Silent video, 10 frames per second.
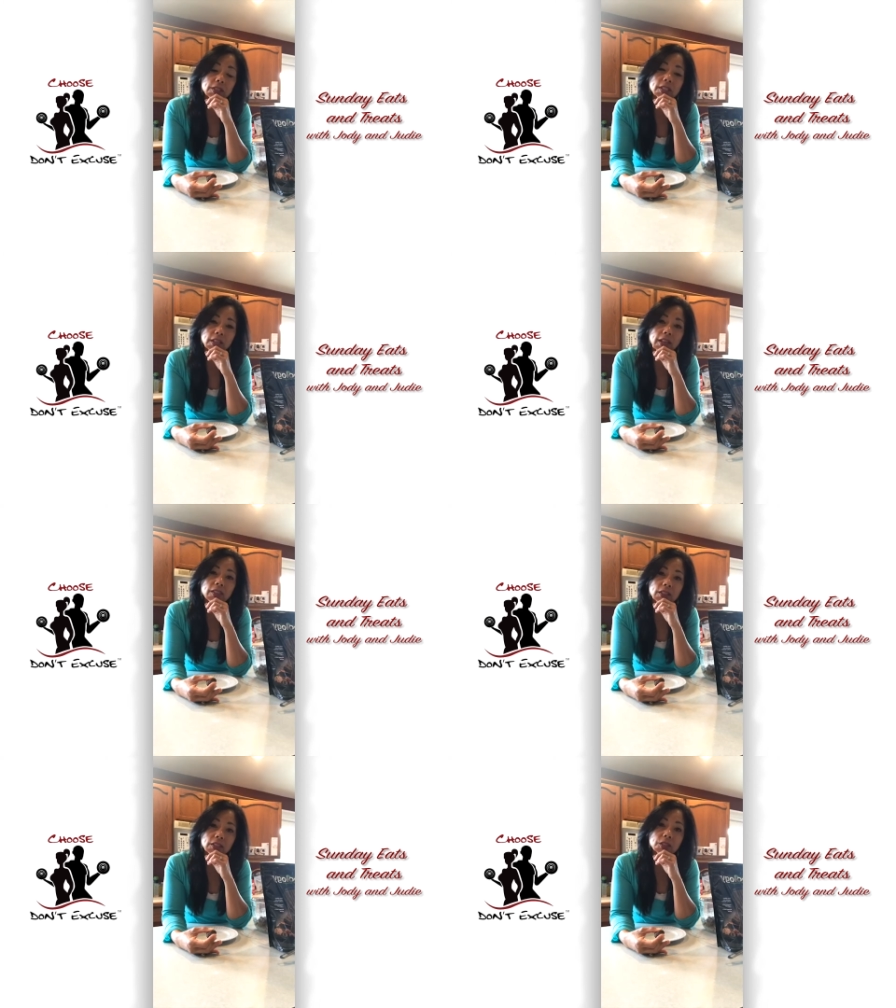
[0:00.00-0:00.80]
Did I
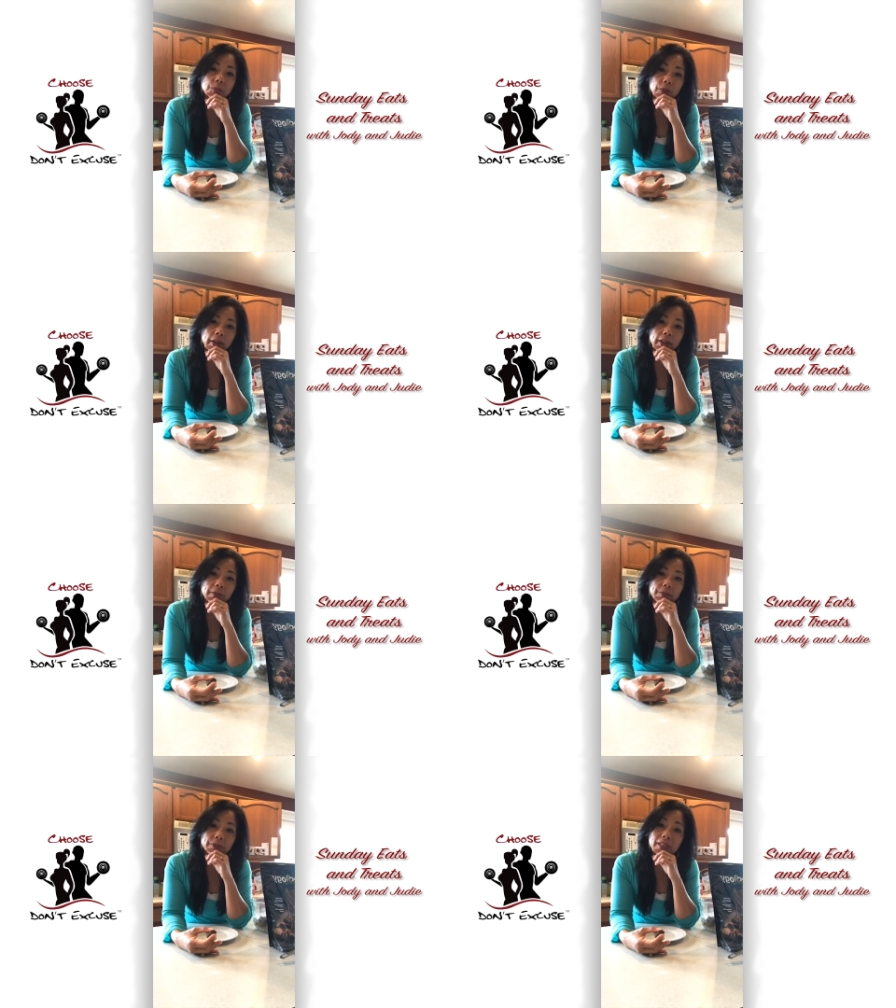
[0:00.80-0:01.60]
think to pray?
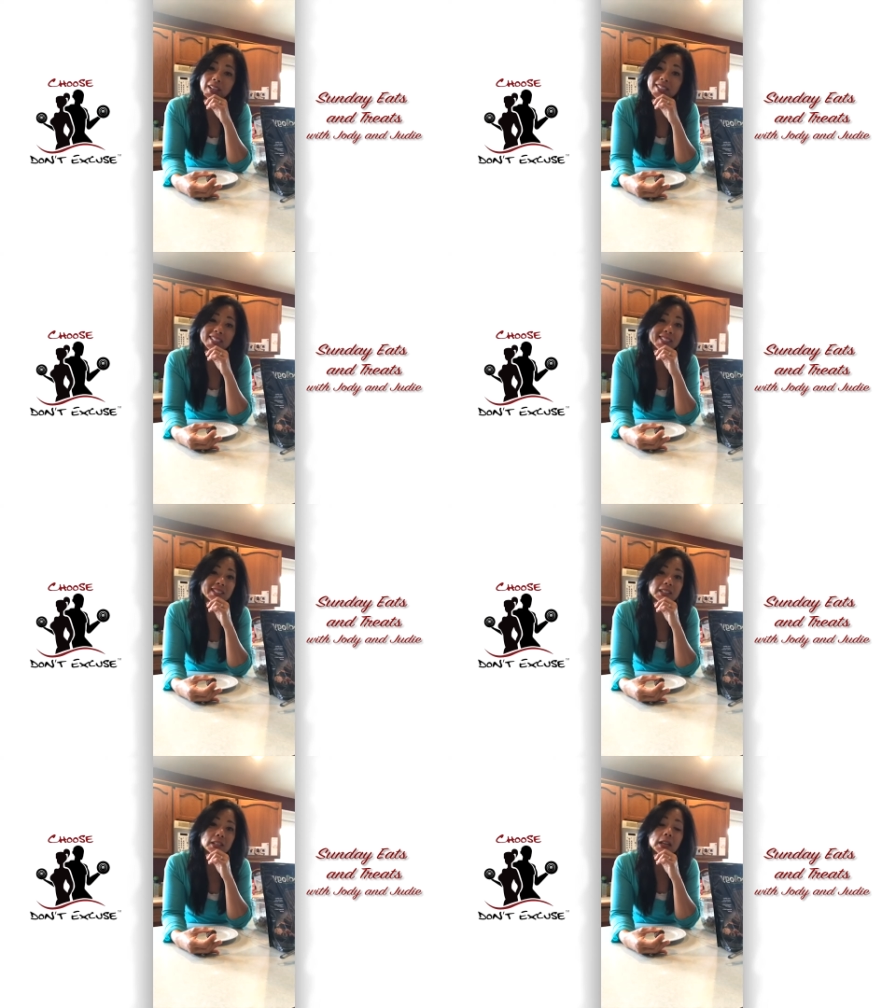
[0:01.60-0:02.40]
I
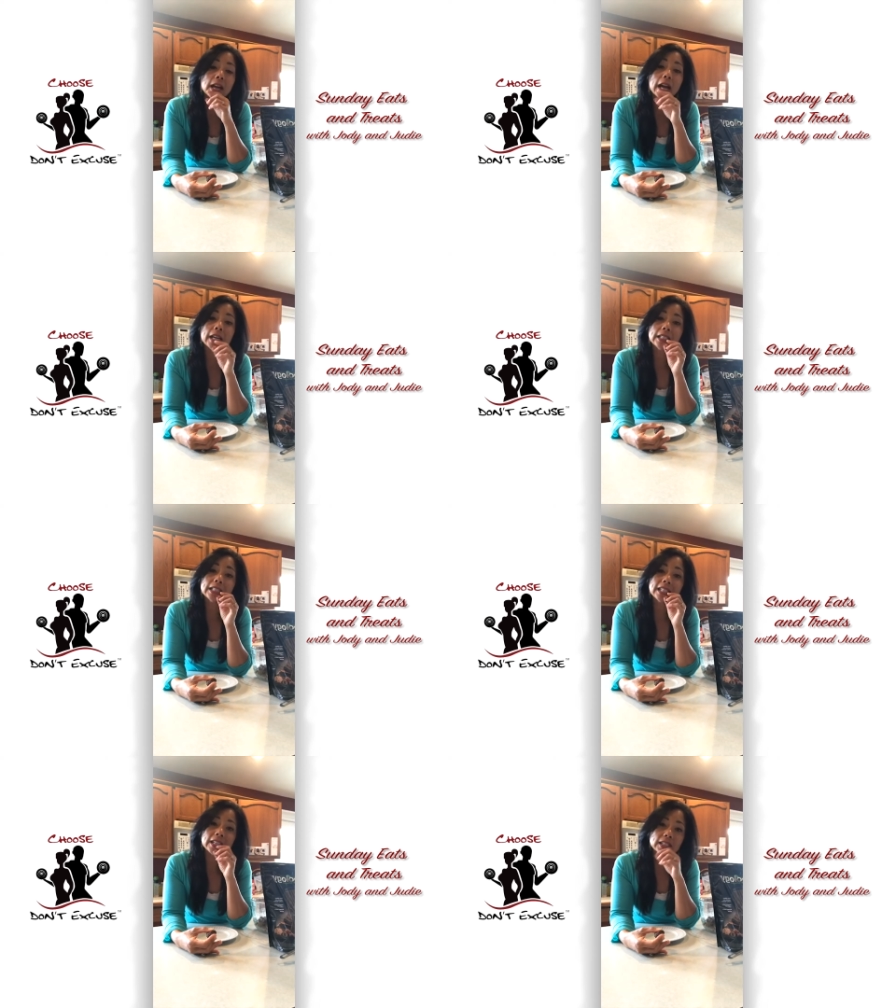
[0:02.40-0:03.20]
didn't. I
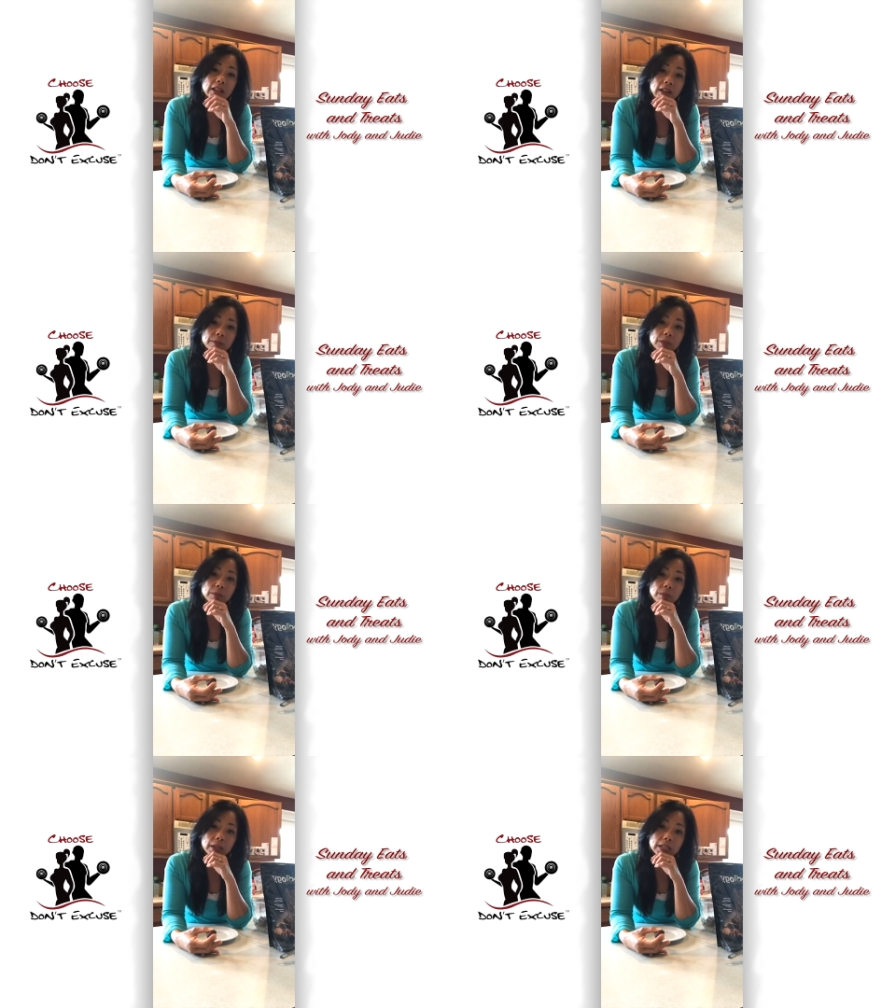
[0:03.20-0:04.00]
didn't take time to
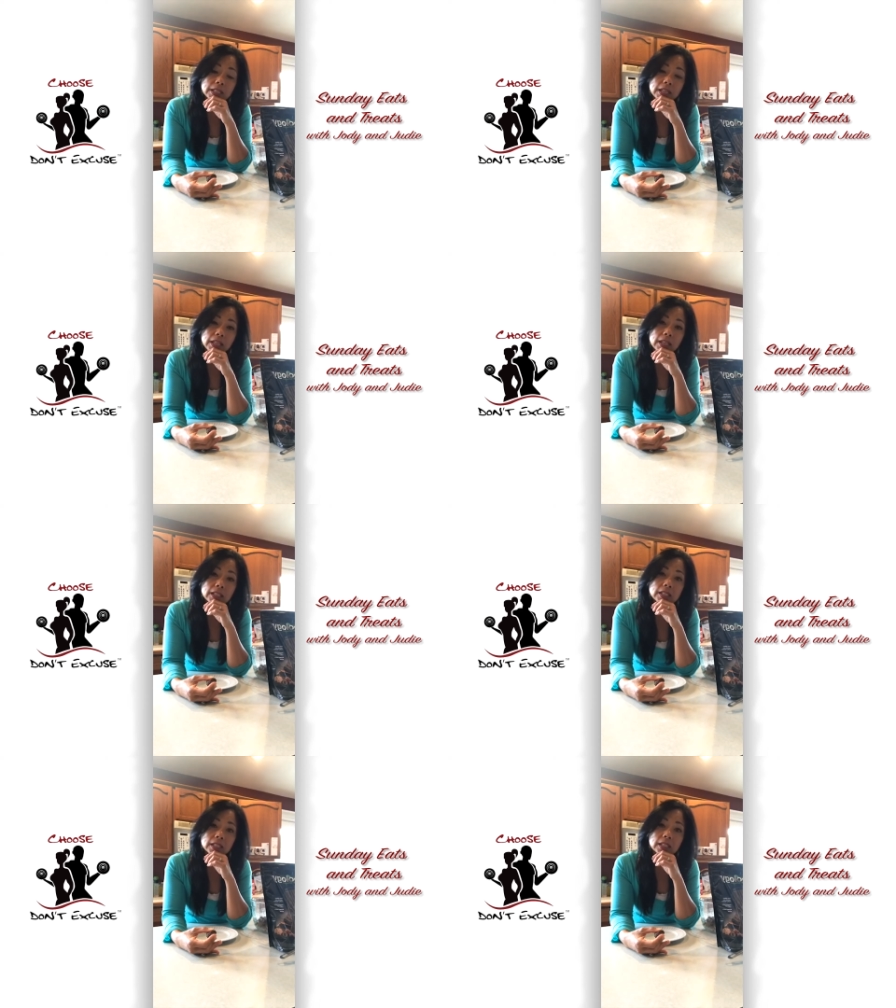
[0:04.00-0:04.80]

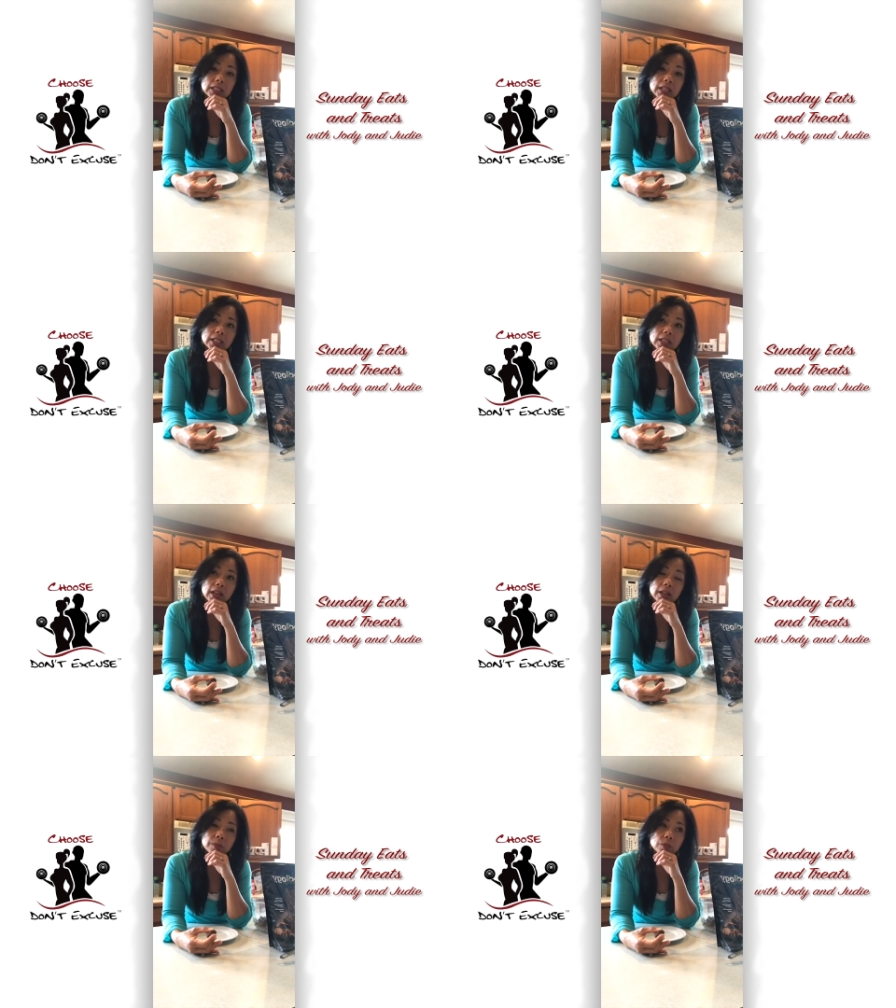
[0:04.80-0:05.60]
meditate, didn't take
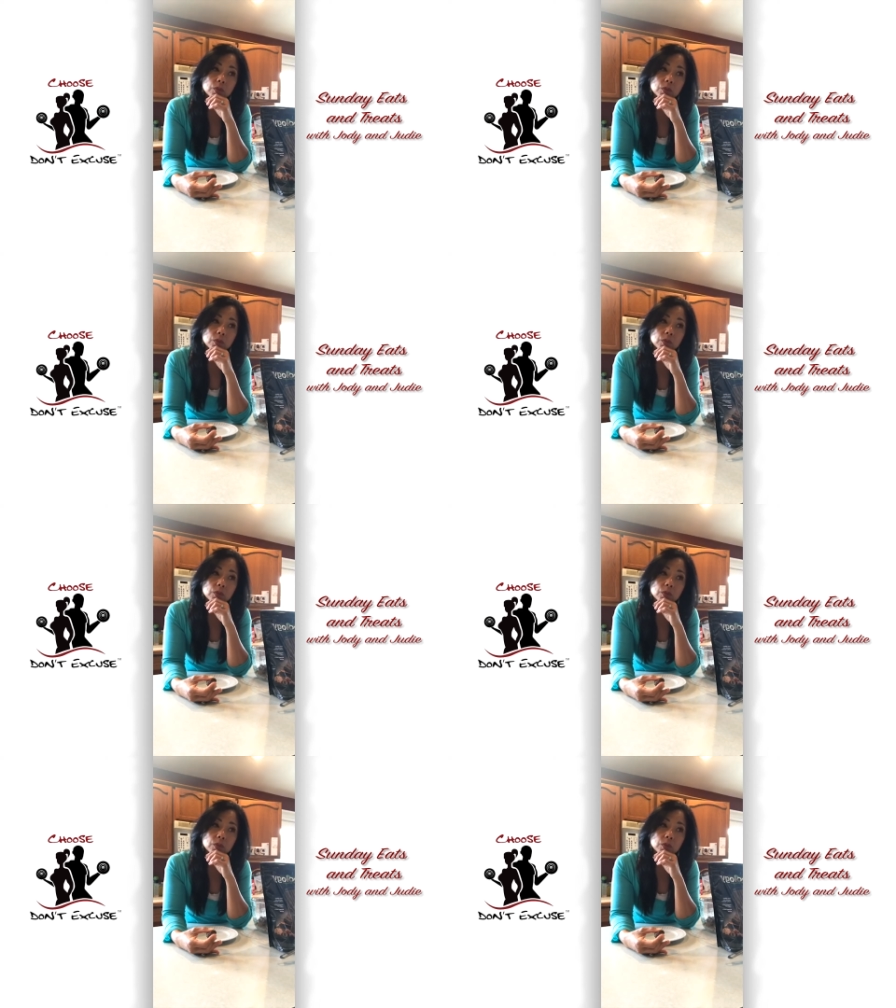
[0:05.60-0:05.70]
time